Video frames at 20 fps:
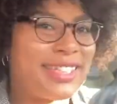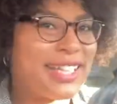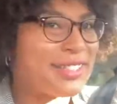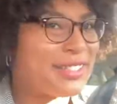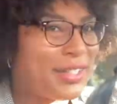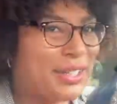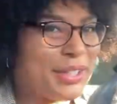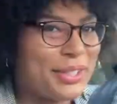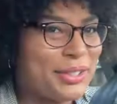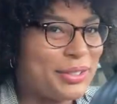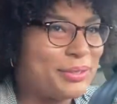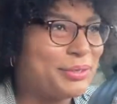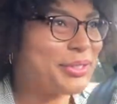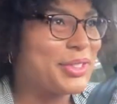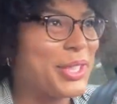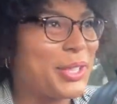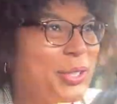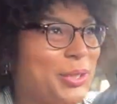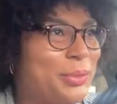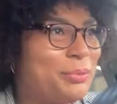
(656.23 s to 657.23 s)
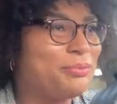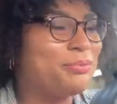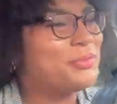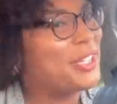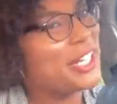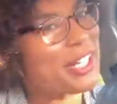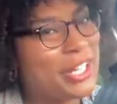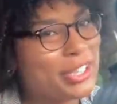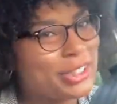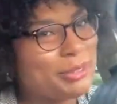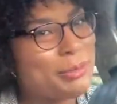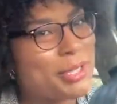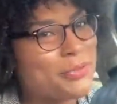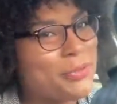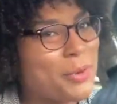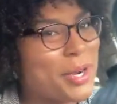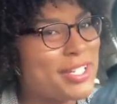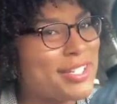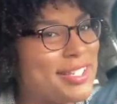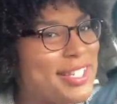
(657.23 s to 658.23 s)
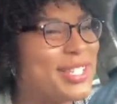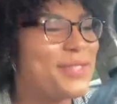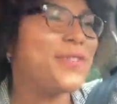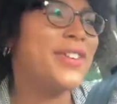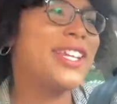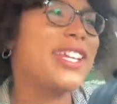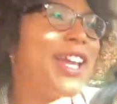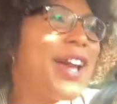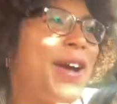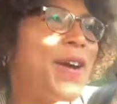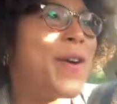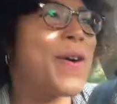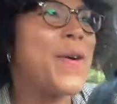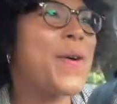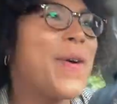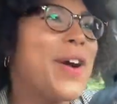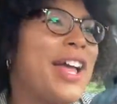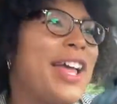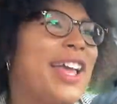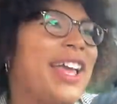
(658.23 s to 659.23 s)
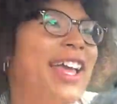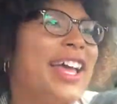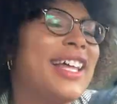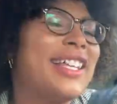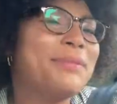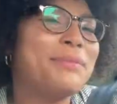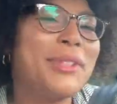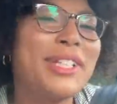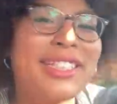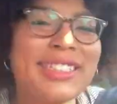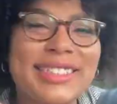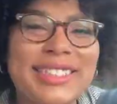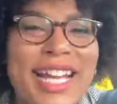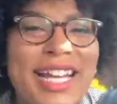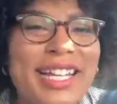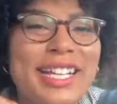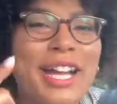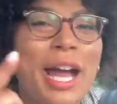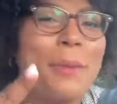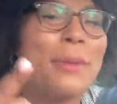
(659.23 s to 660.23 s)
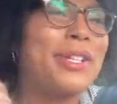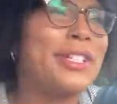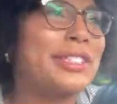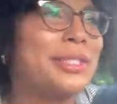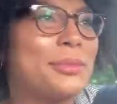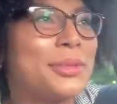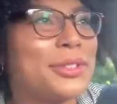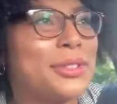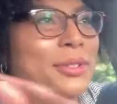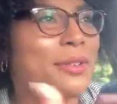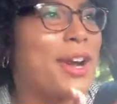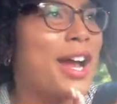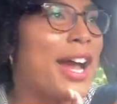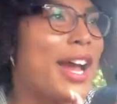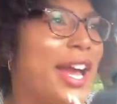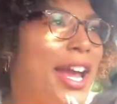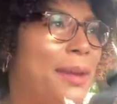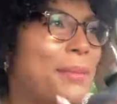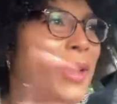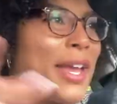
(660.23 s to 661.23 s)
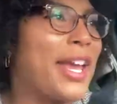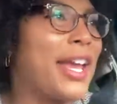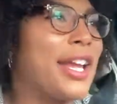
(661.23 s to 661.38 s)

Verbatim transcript: That's all. So thank y'all so much for watching this video. Please like, comment, and subscribe.